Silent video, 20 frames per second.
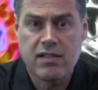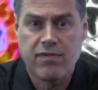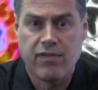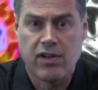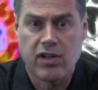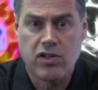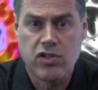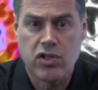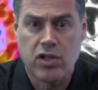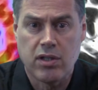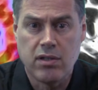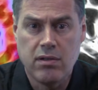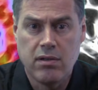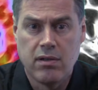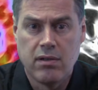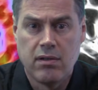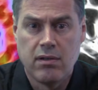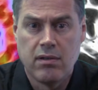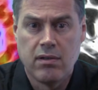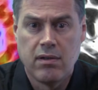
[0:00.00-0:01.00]
function,
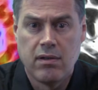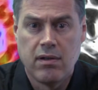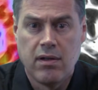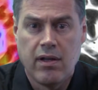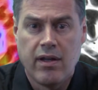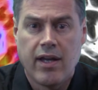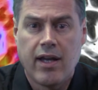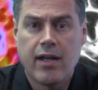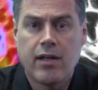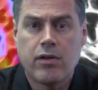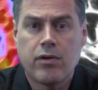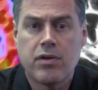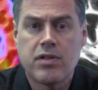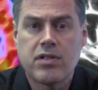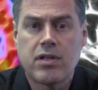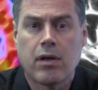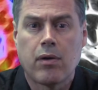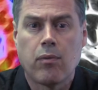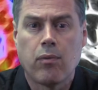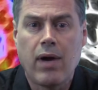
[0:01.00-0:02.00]

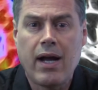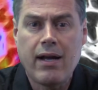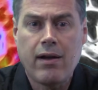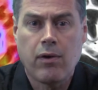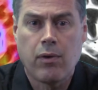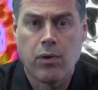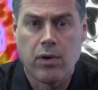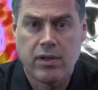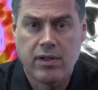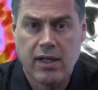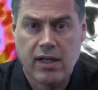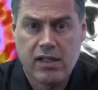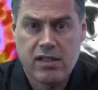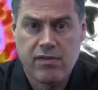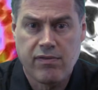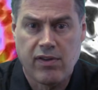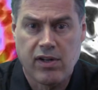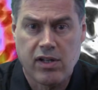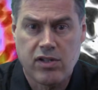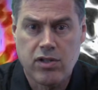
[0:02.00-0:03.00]
increasing right cortex
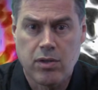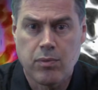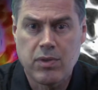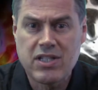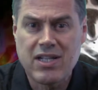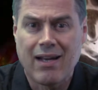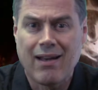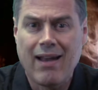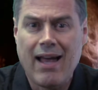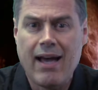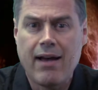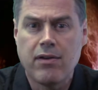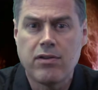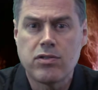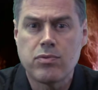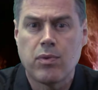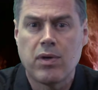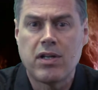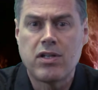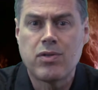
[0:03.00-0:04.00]
function, which
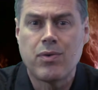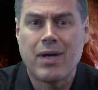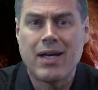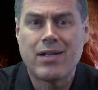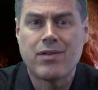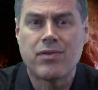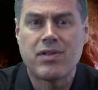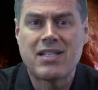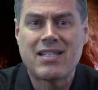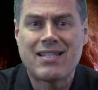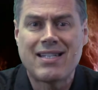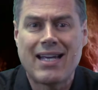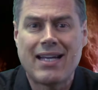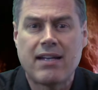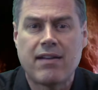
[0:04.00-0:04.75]
allows one to enter a state